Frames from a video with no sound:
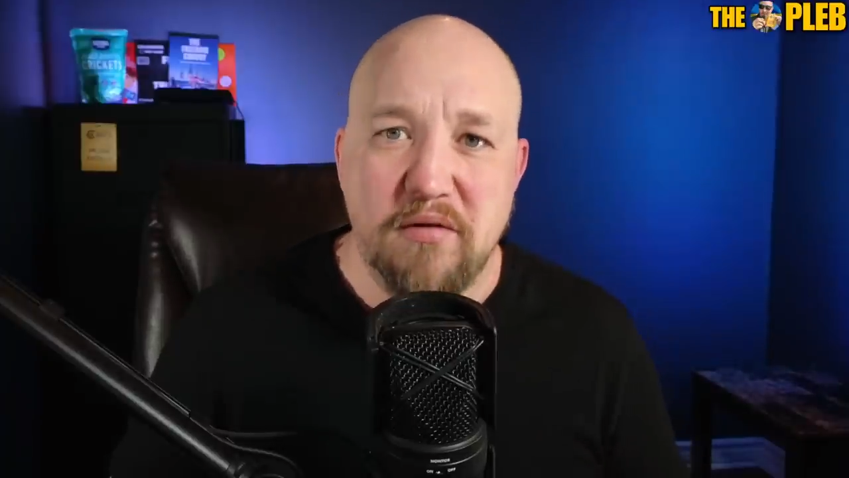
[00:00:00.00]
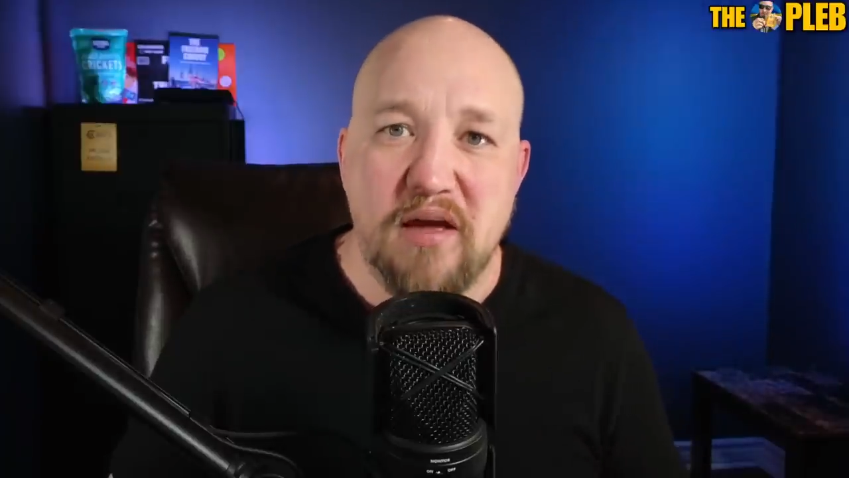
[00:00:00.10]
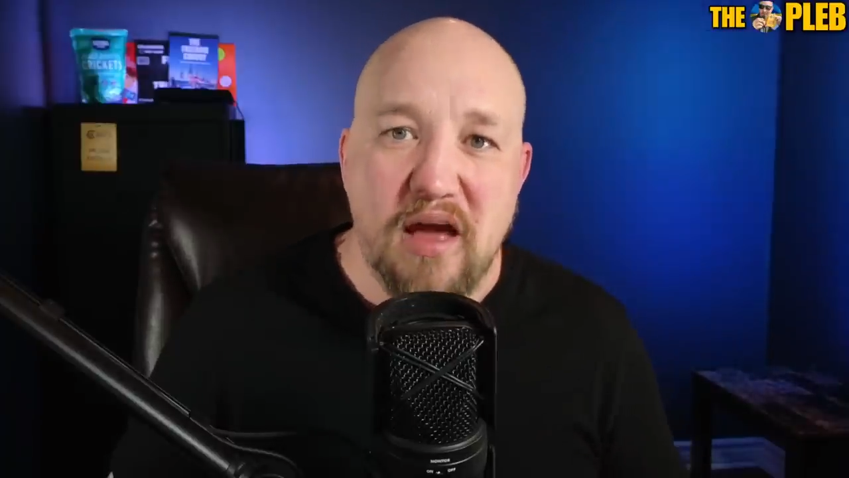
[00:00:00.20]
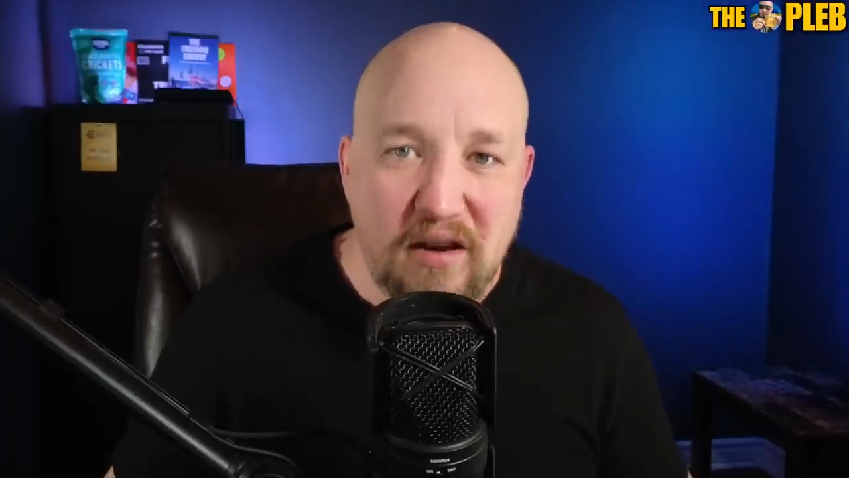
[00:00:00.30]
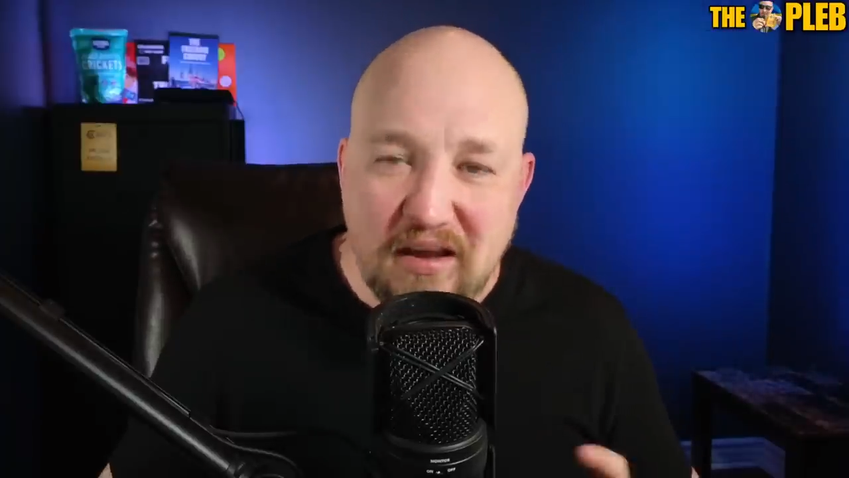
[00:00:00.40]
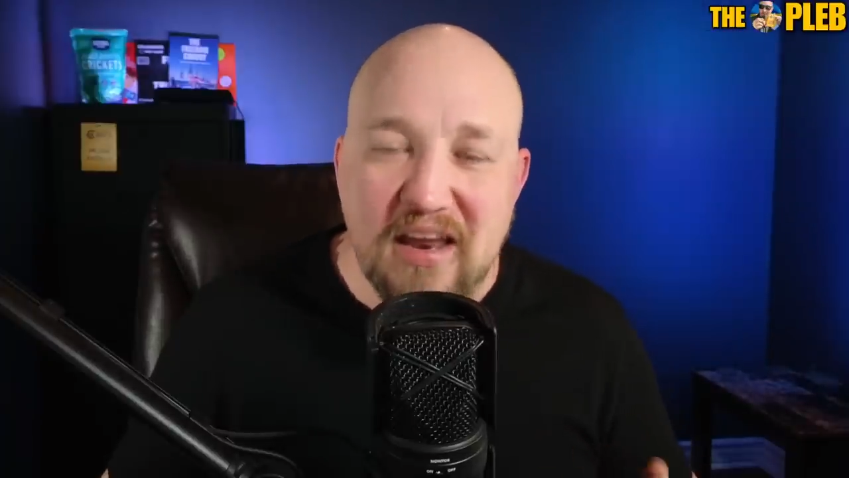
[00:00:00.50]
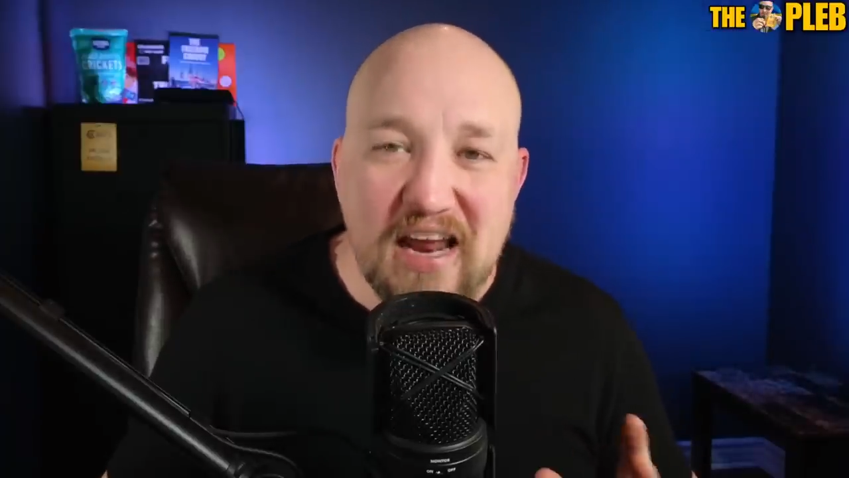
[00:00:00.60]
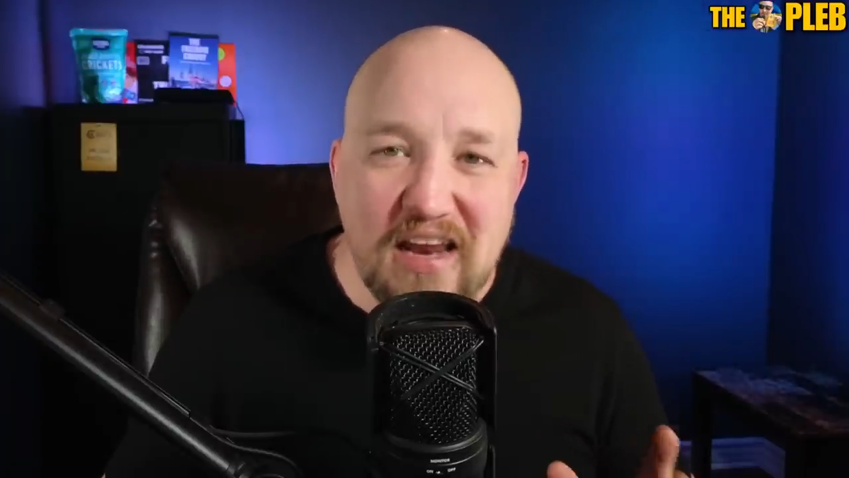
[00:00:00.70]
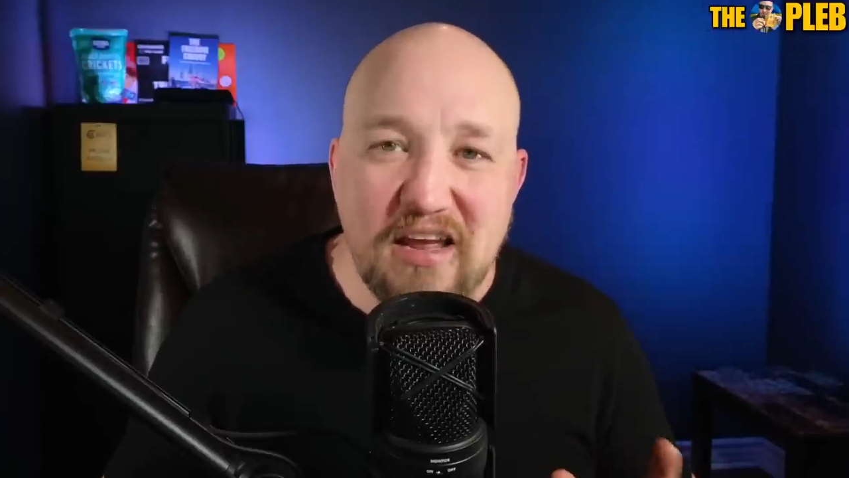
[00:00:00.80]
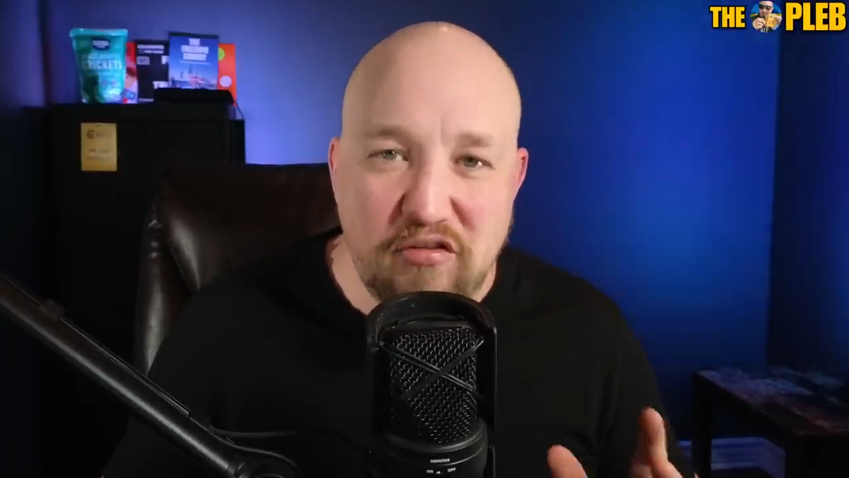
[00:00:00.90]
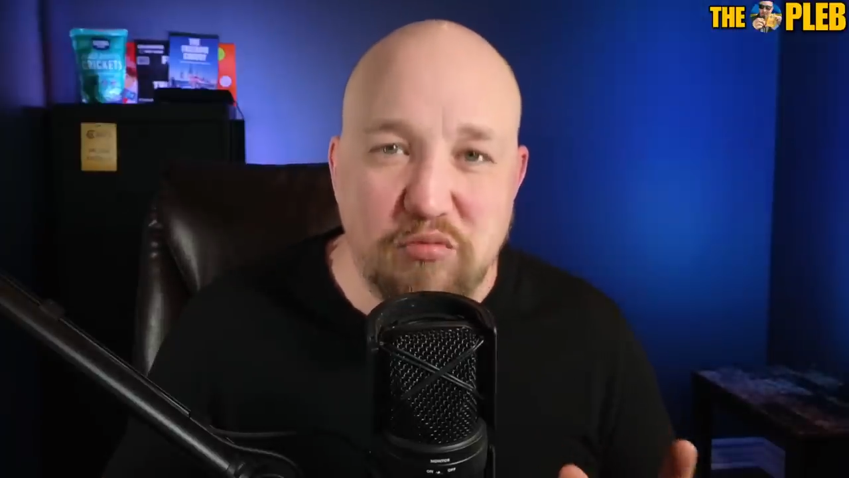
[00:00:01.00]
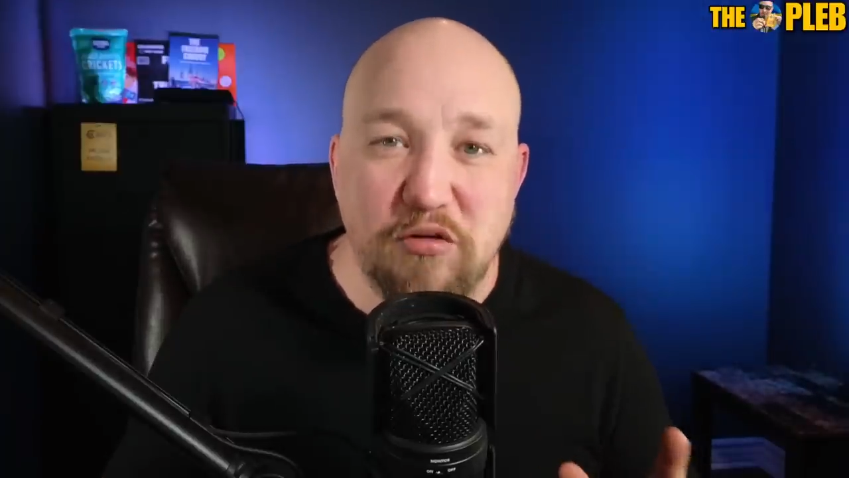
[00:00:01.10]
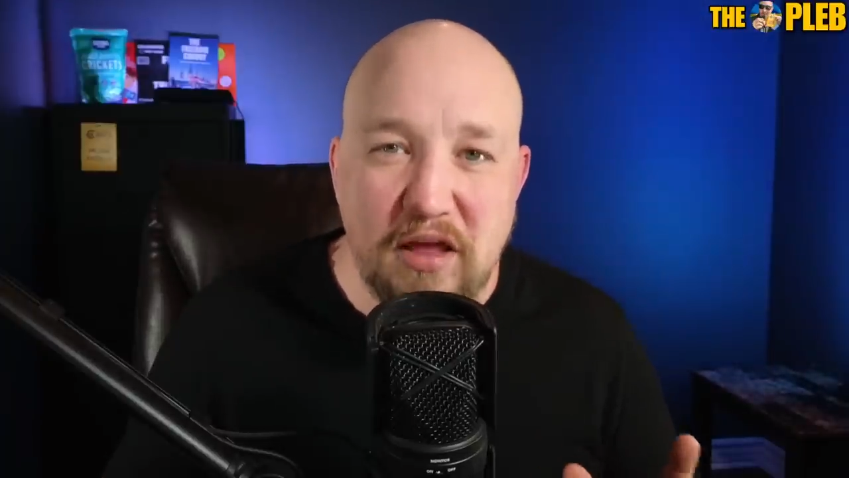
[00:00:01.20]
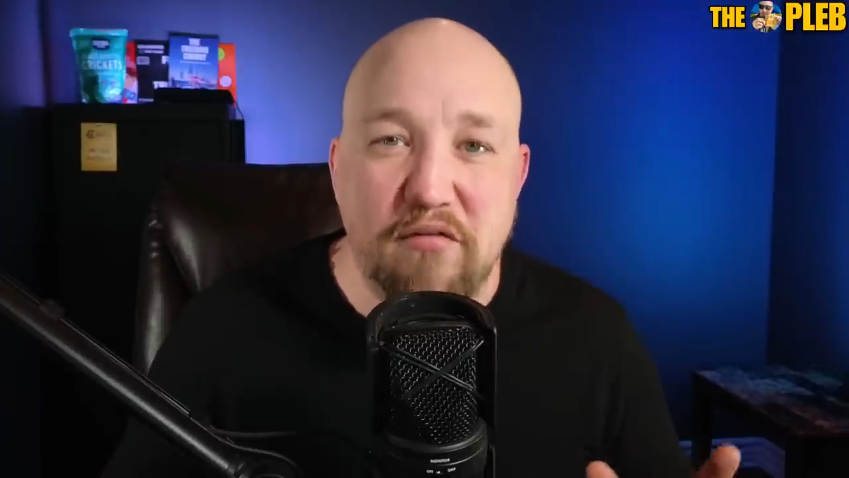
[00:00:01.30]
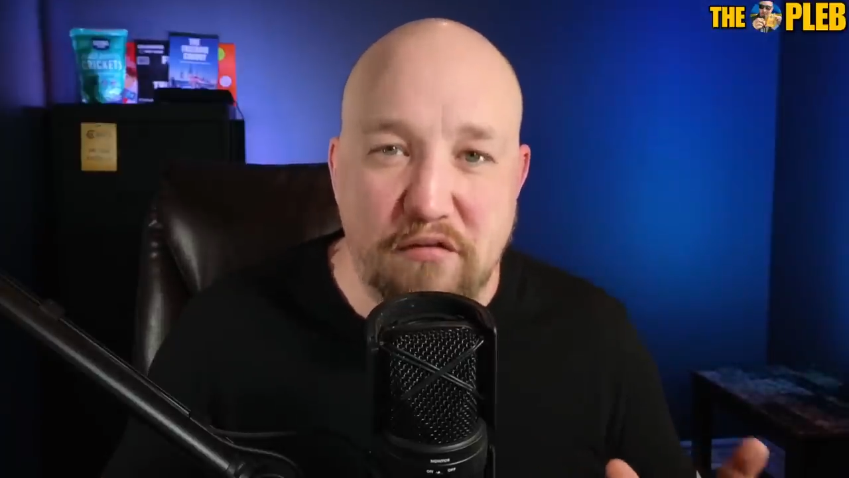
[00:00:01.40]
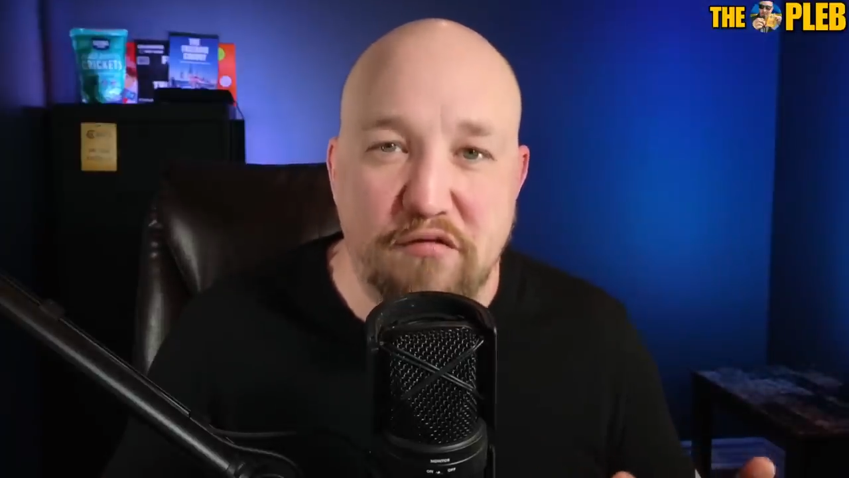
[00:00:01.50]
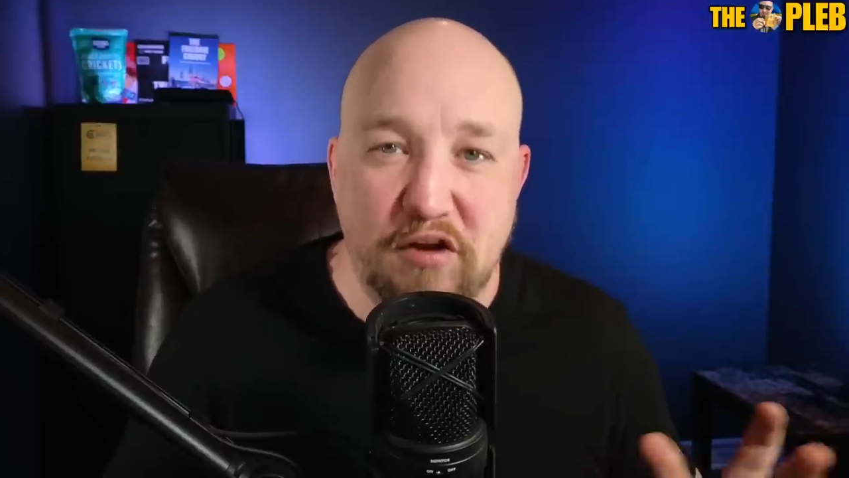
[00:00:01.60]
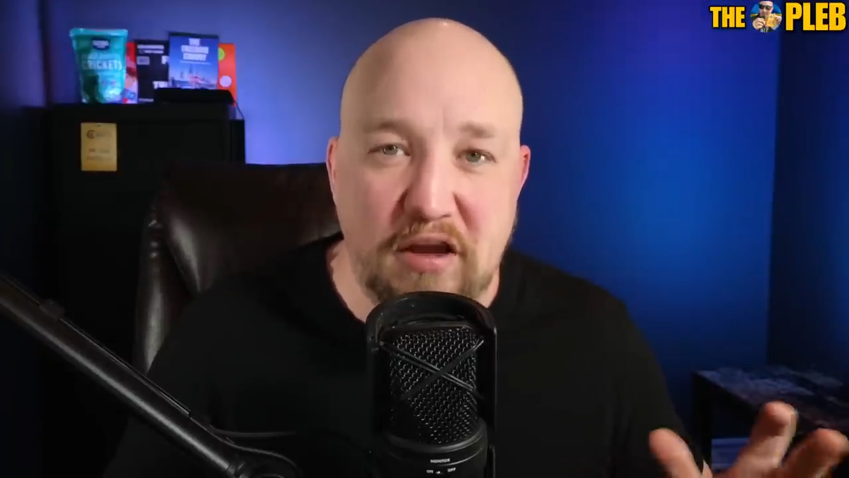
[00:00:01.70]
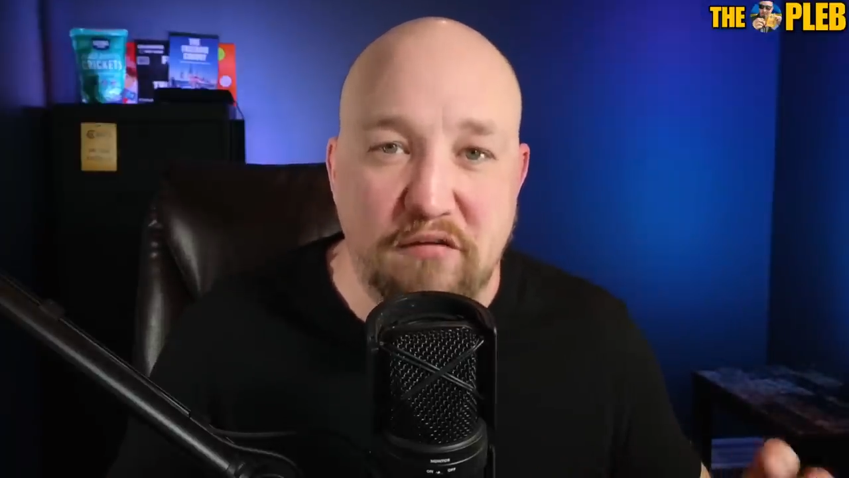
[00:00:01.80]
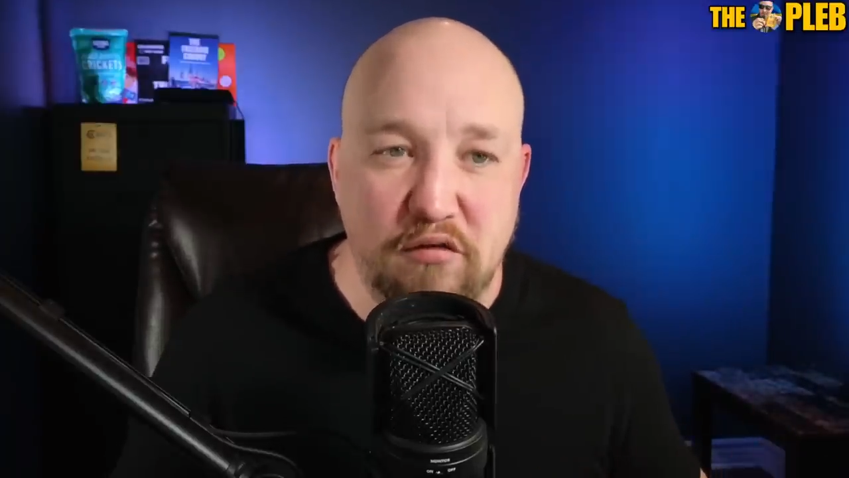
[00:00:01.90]
And Canadians will never
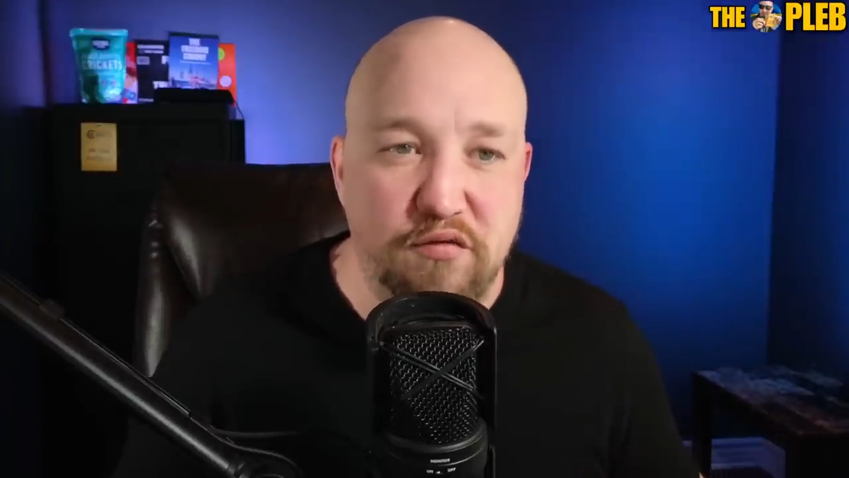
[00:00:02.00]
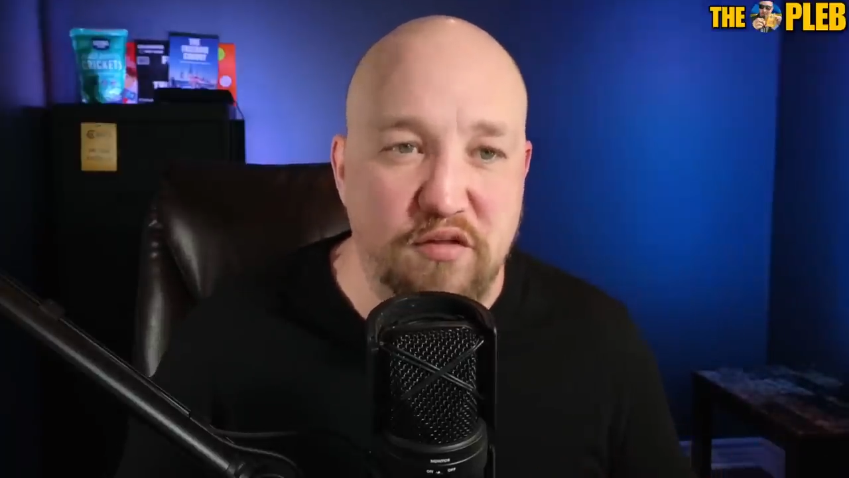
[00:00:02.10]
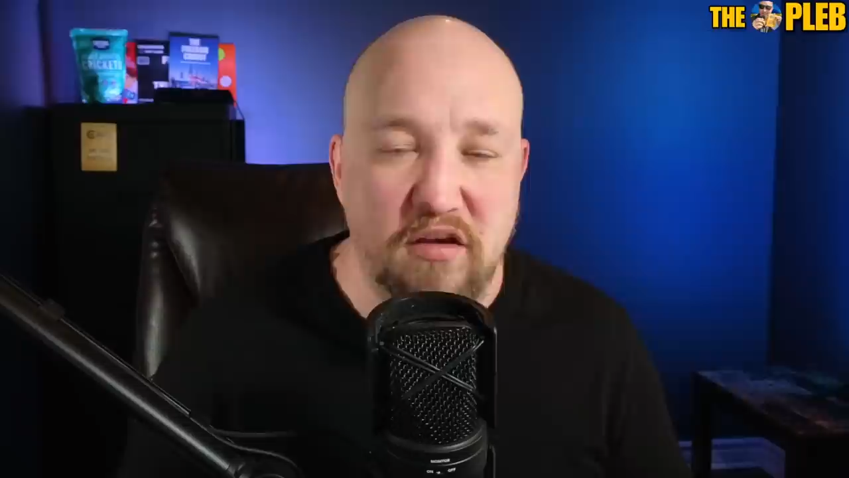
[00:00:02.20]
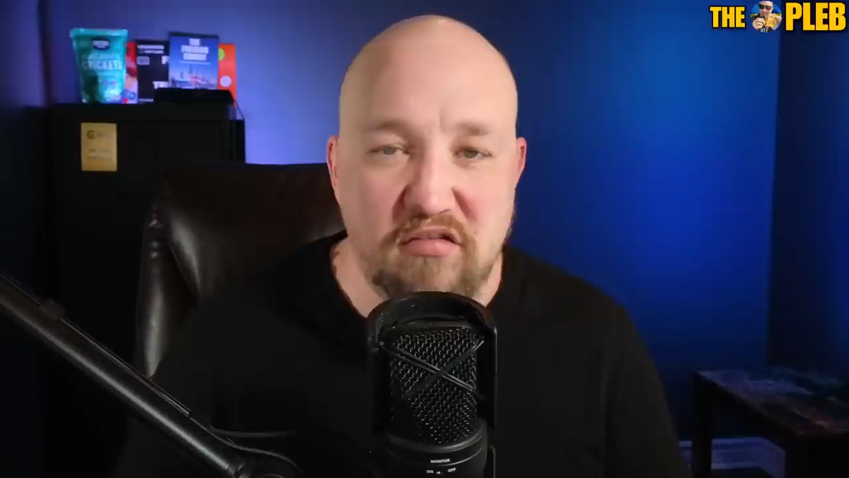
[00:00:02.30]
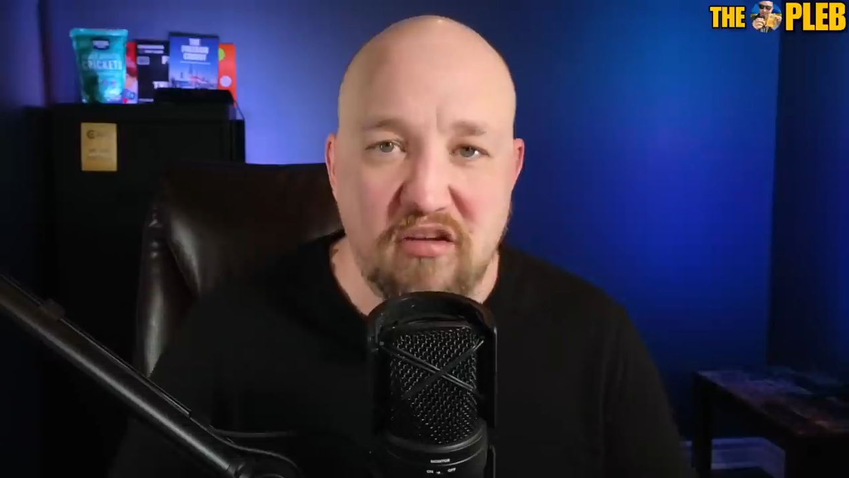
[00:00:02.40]
forgive you for this.